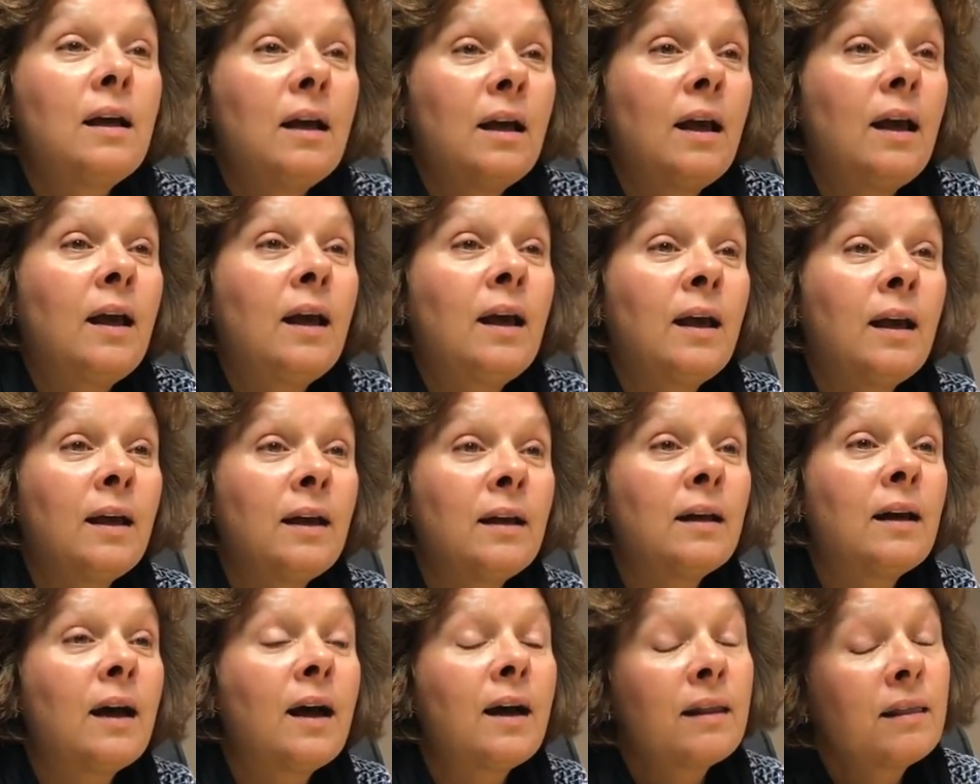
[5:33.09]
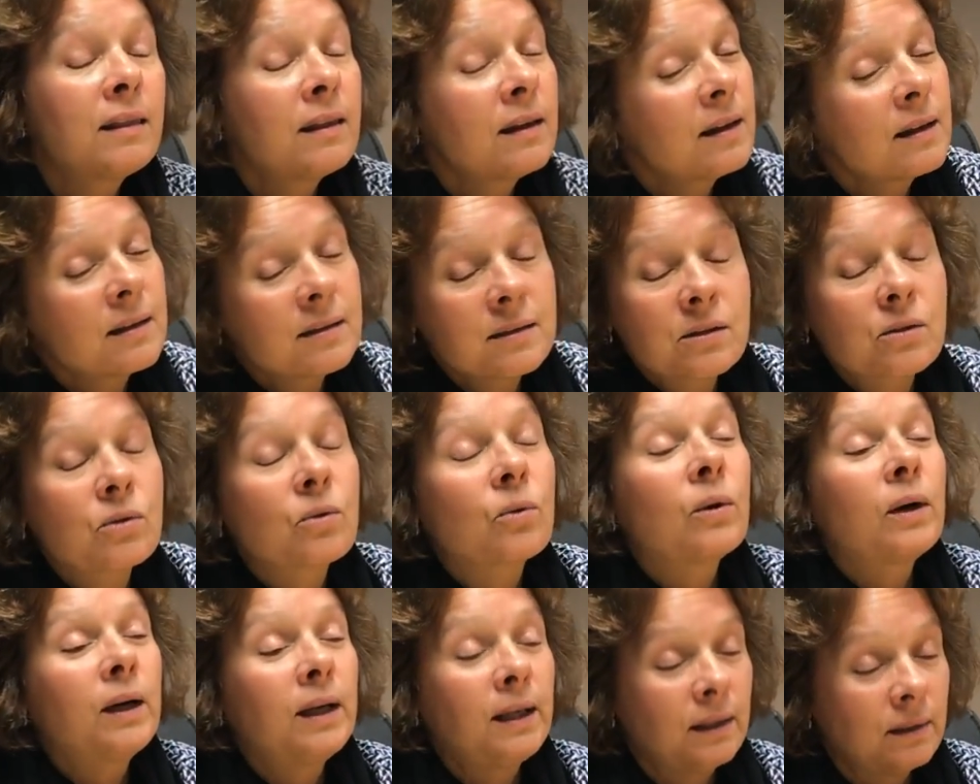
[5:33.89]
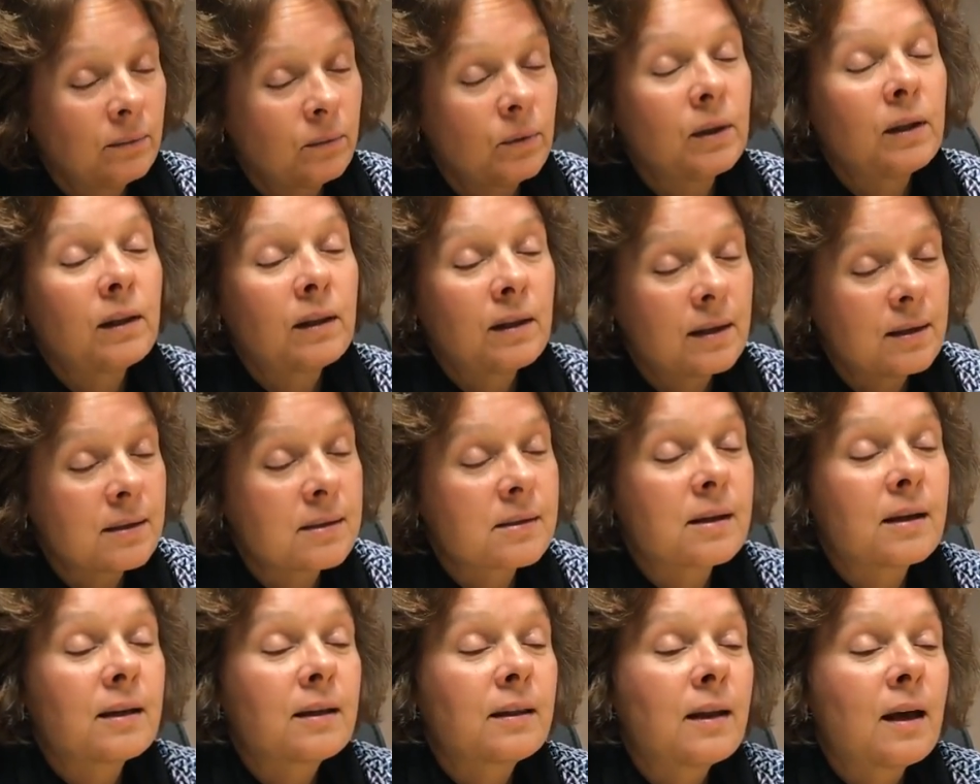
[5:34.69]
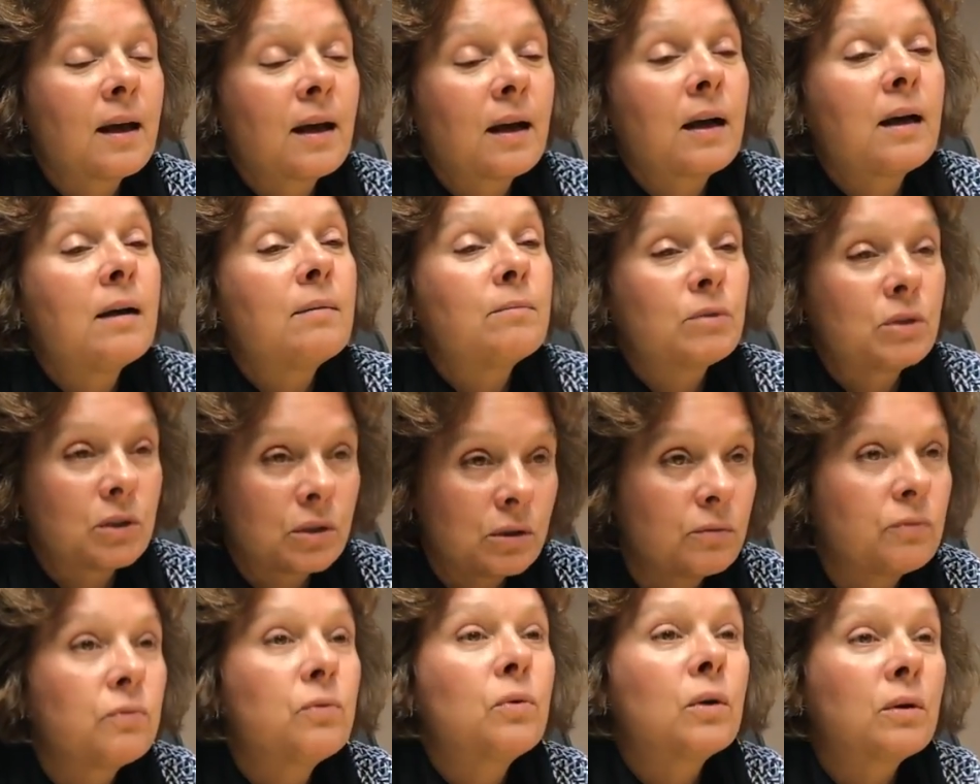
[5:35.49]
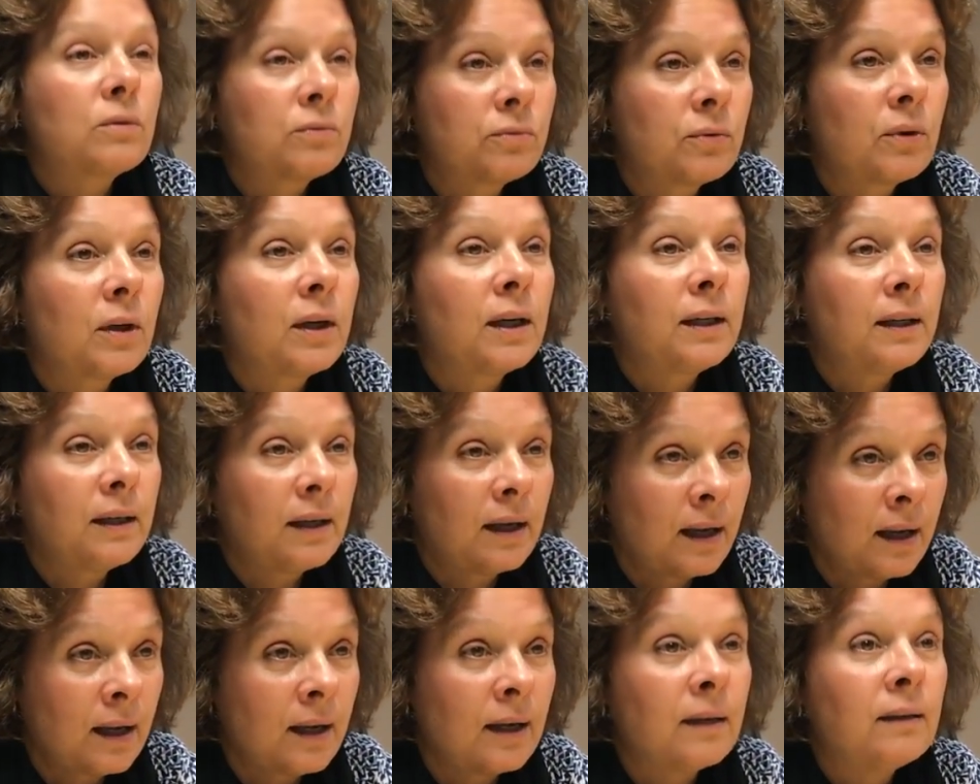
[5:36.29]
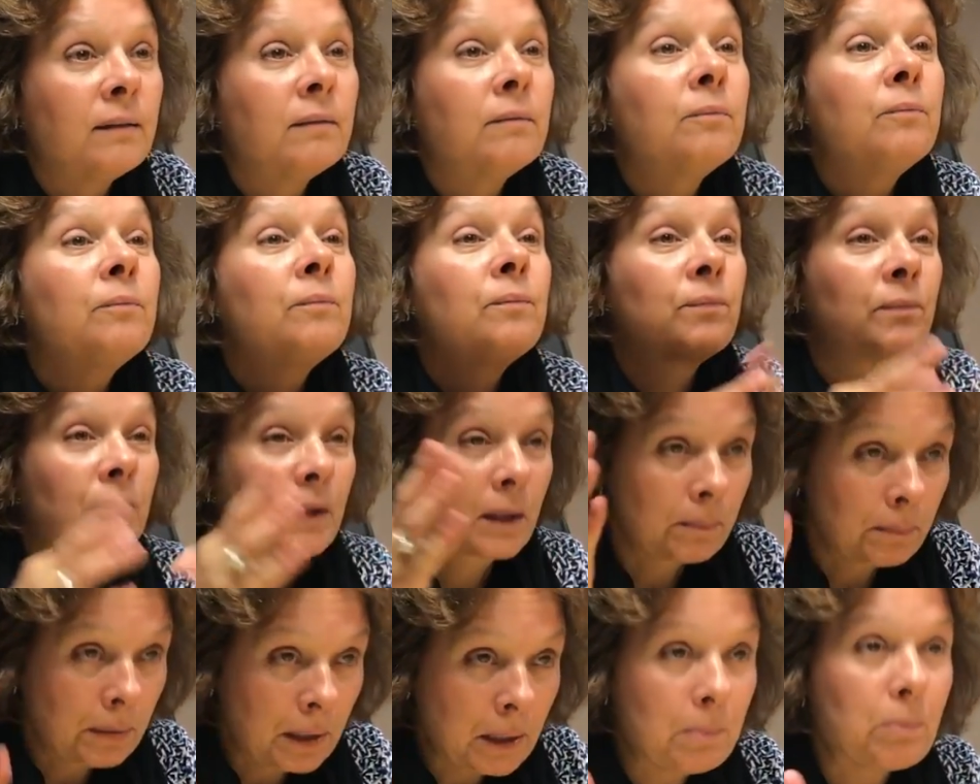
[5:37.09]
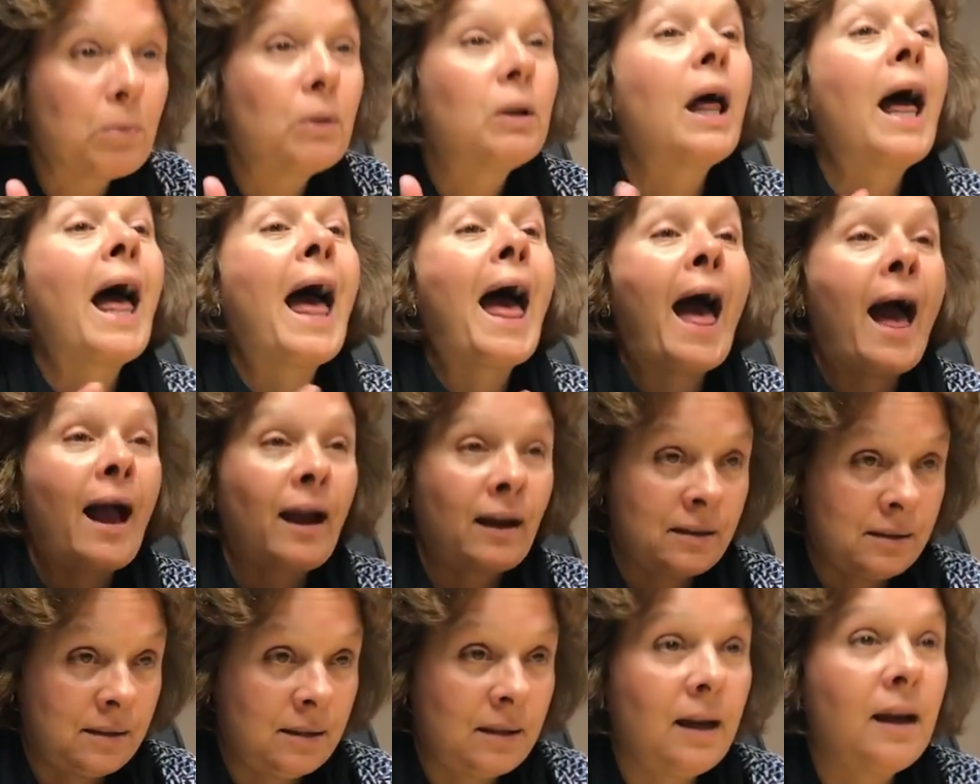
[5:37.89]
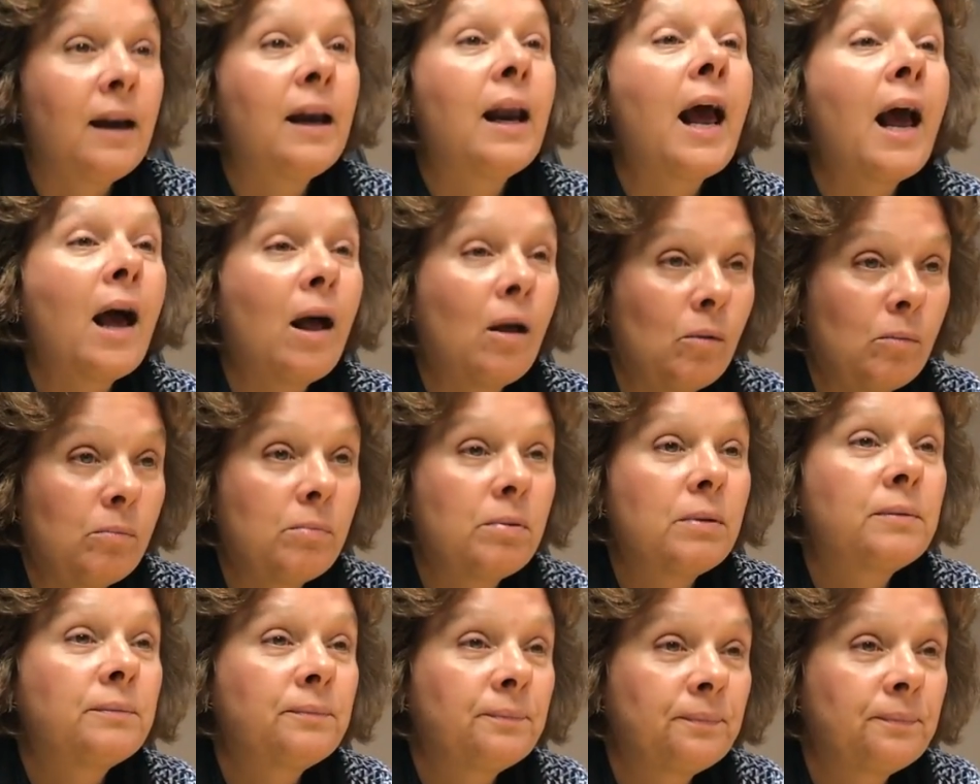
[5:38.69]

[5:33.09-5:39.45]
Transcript: And I think it's great when things like that come to the forefront and people act and help.